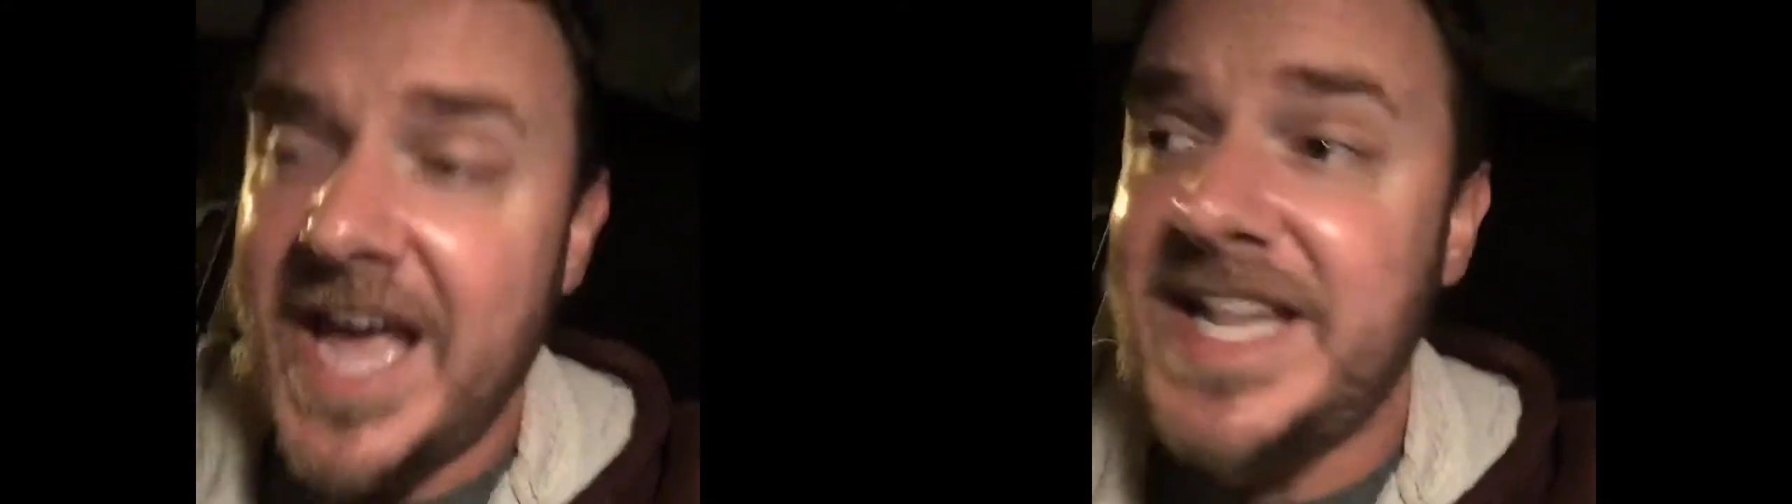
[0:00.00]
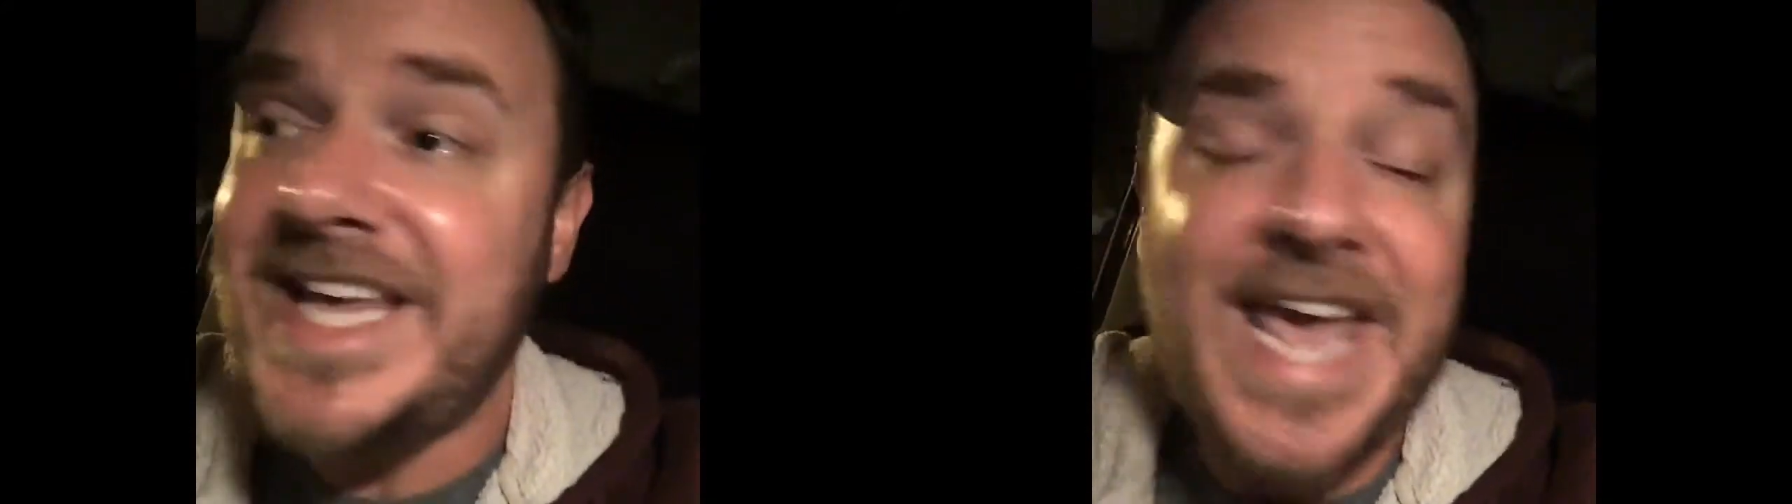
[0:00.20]

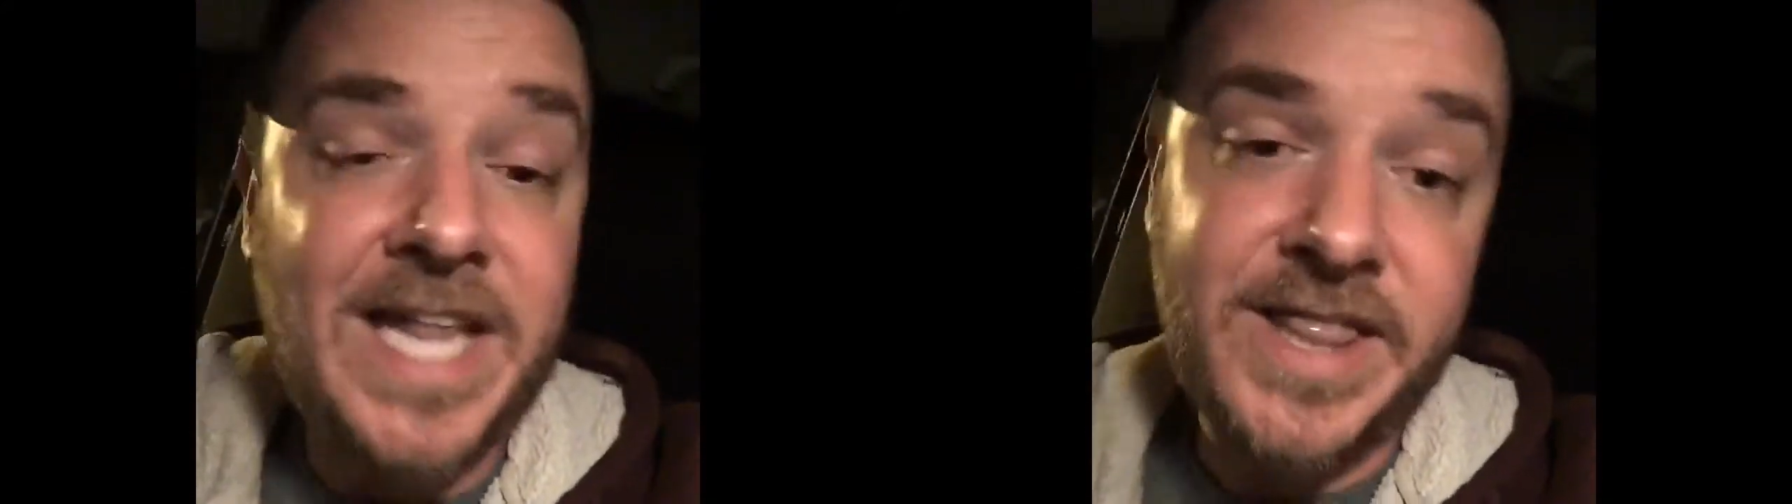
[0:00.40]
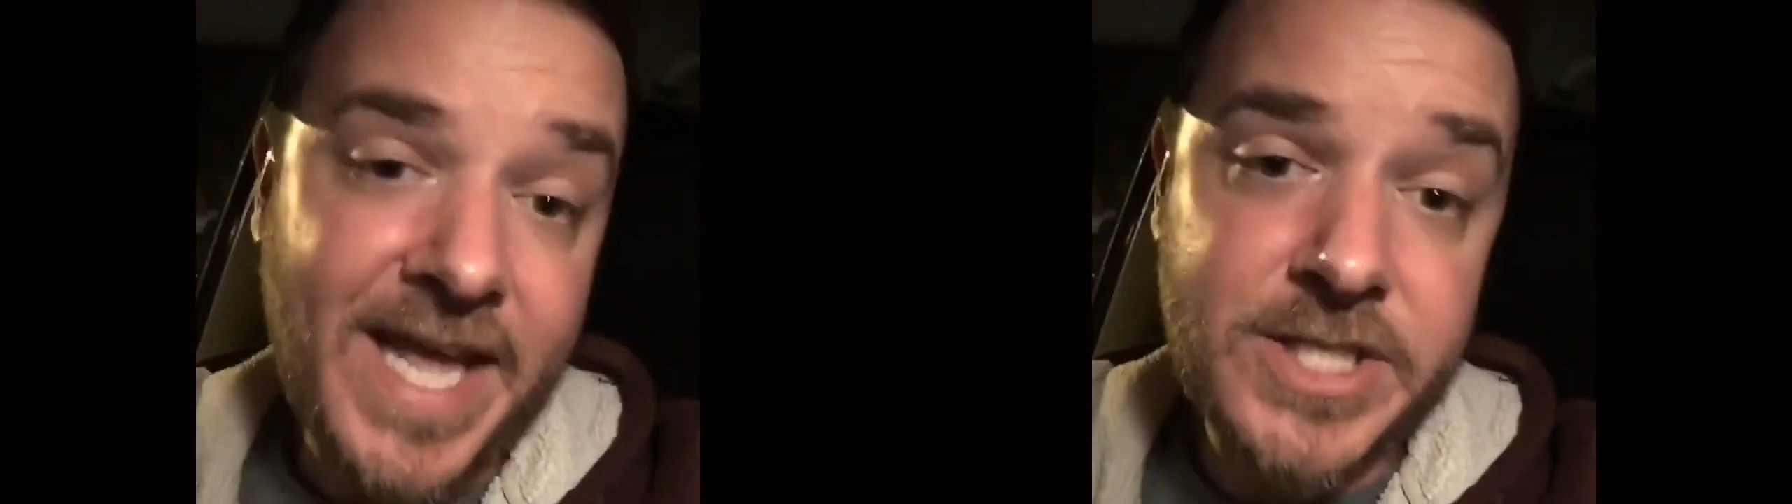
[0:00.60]
And they
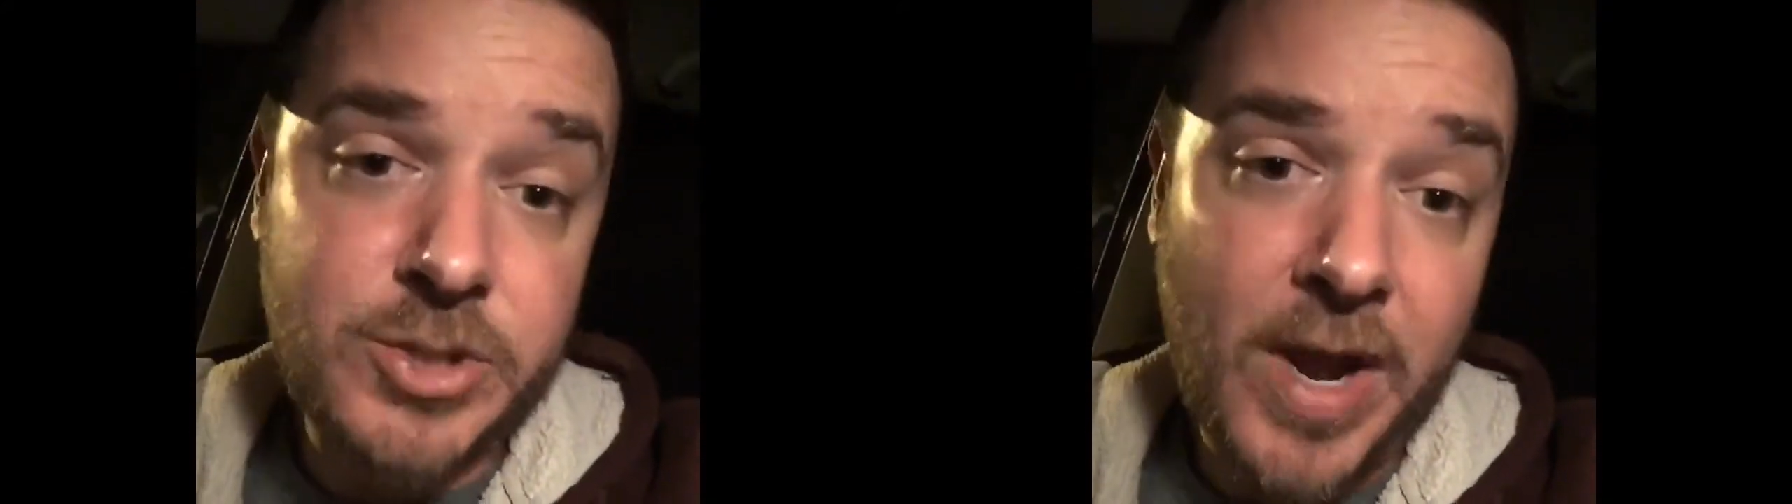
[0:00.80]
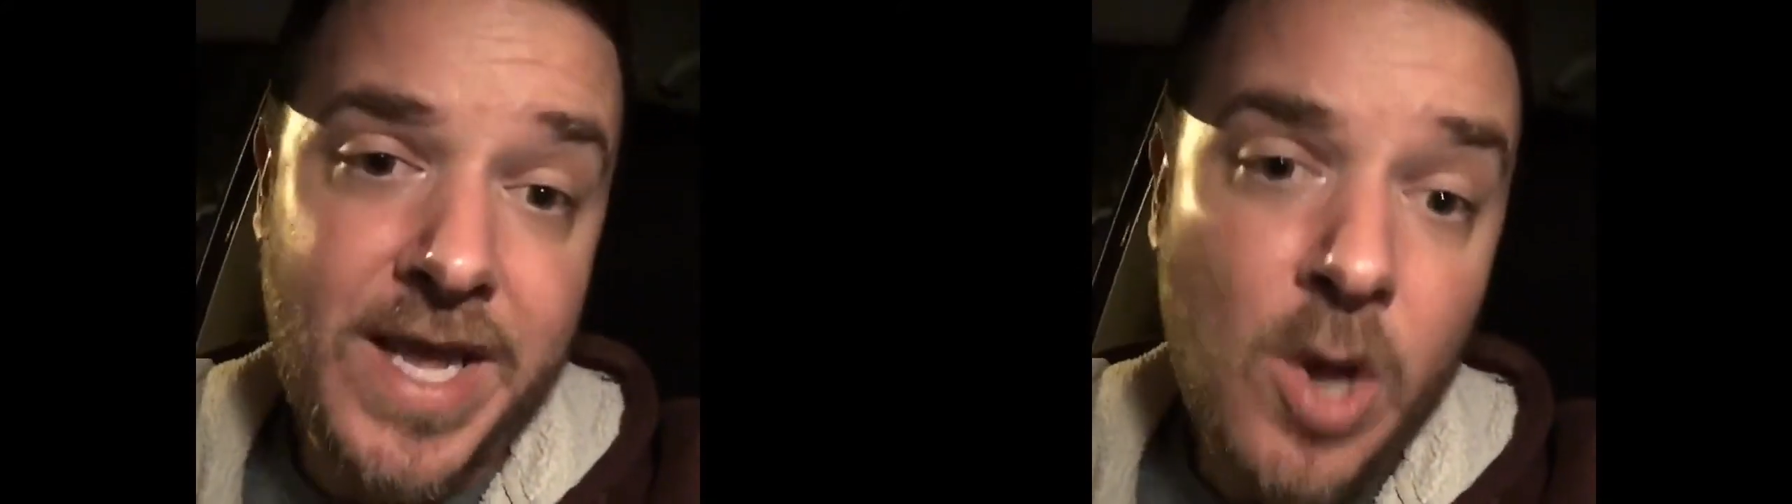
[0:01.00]
can't think
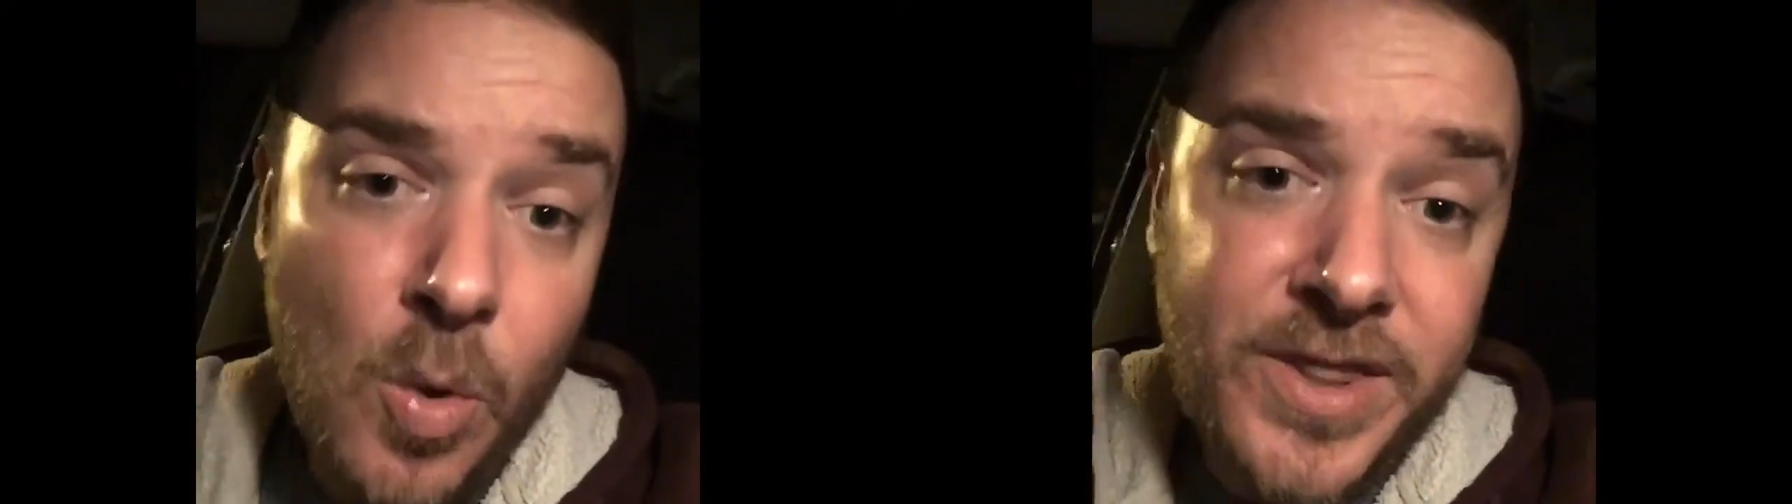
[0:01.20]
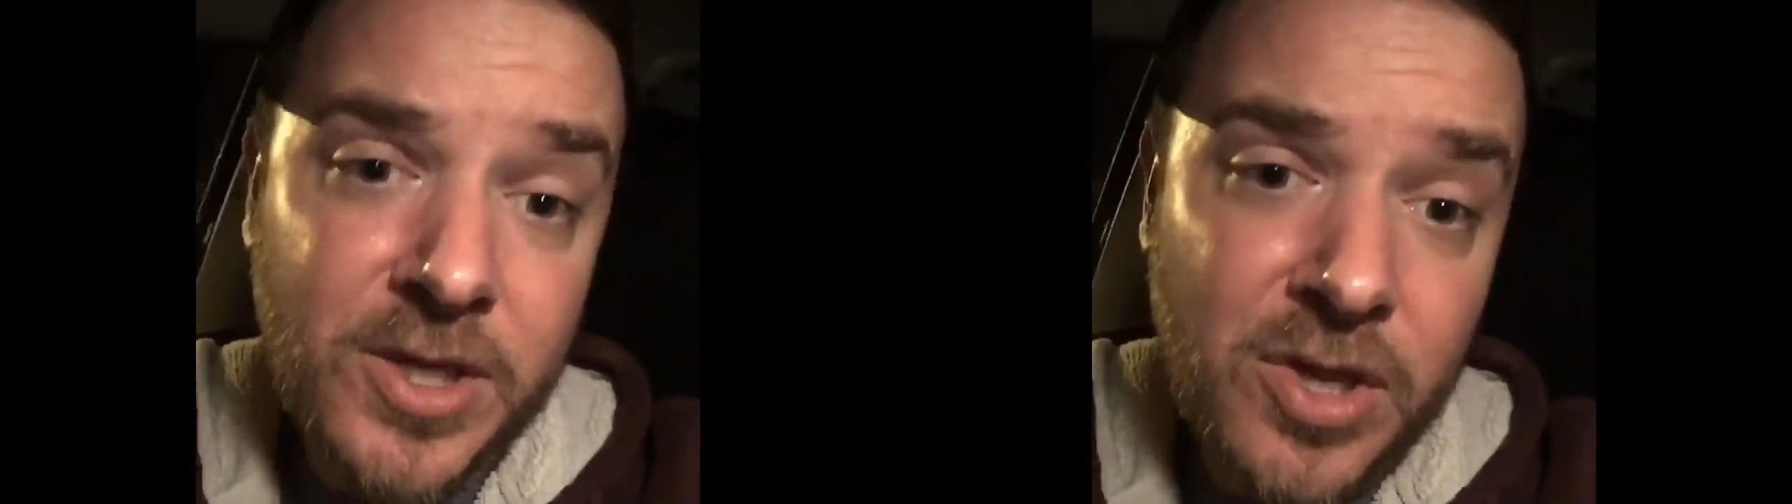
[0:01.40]
straight
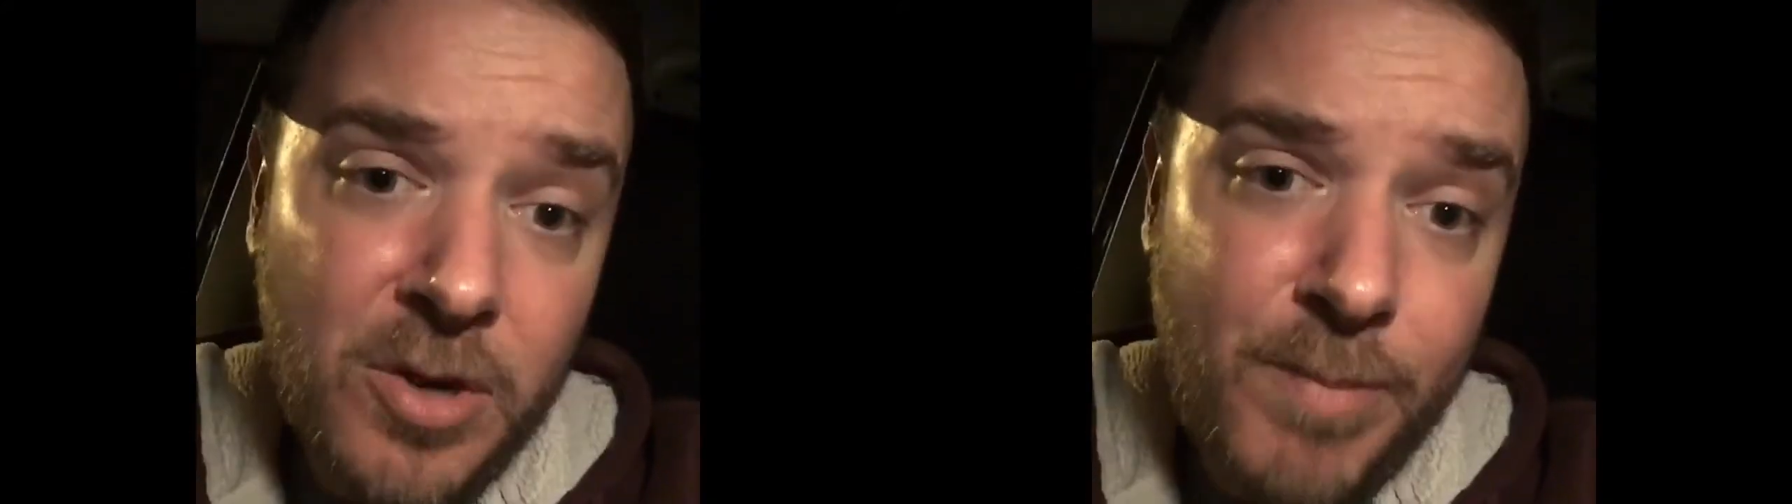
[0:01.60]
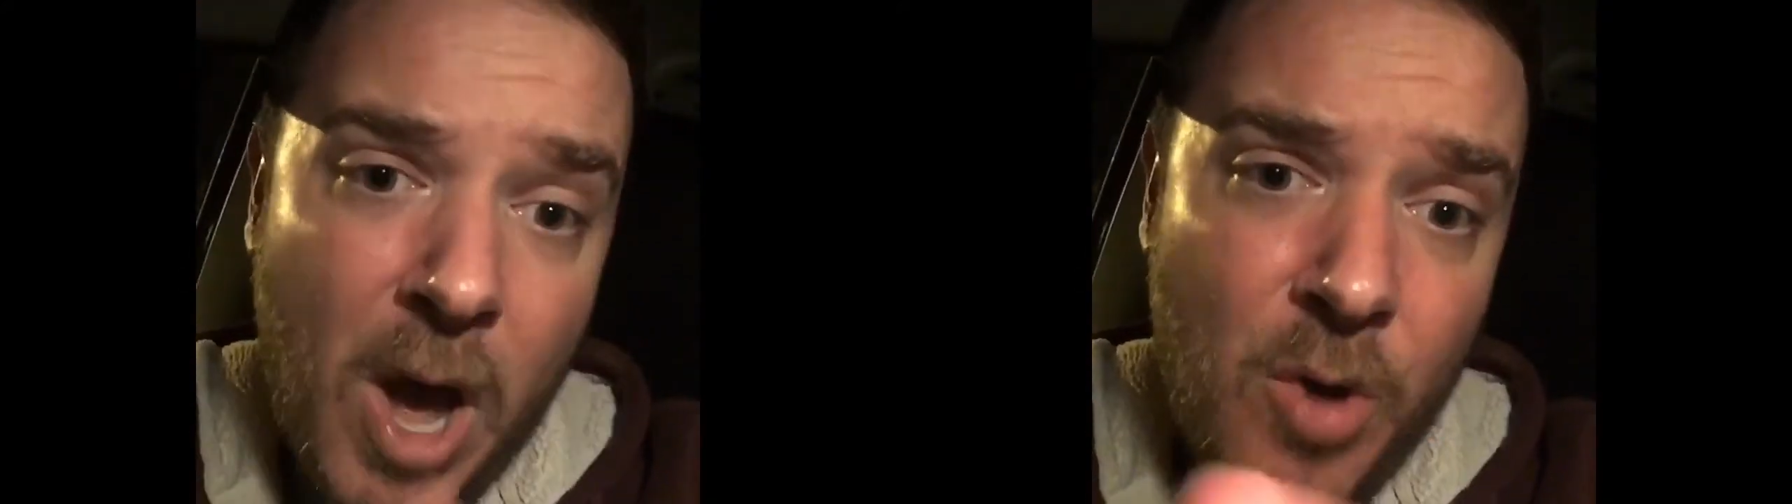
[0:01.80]
with their little
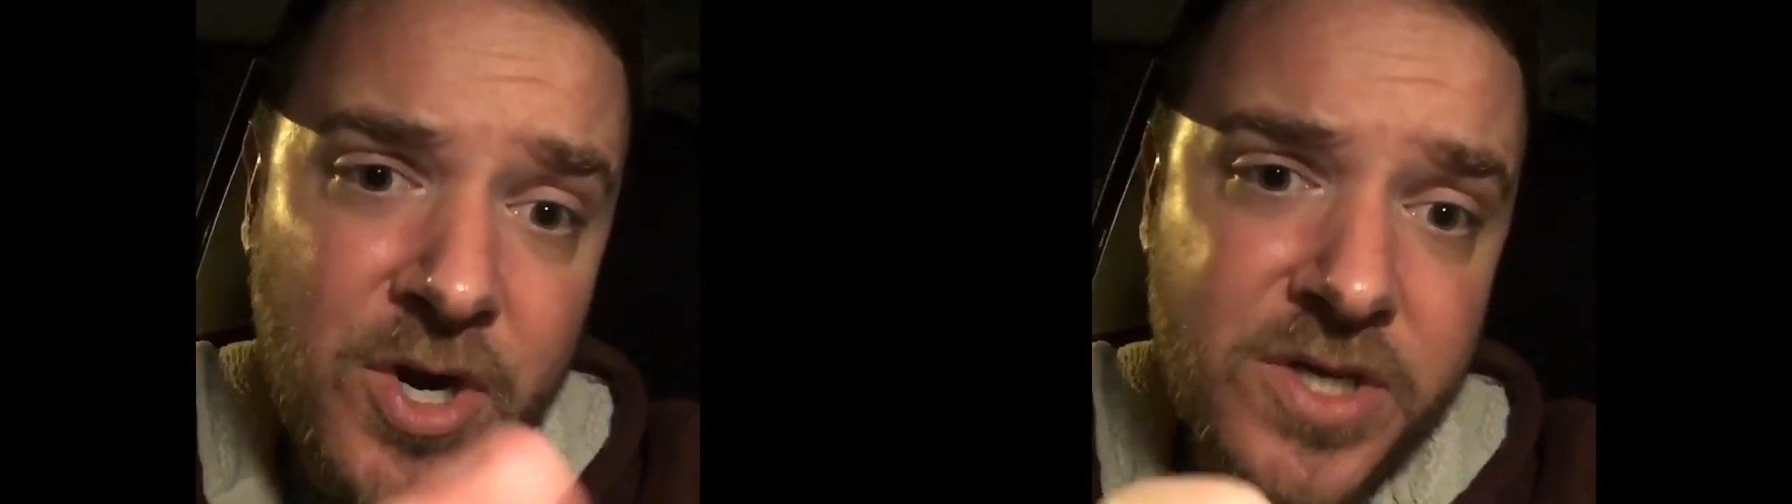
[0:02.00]
boners.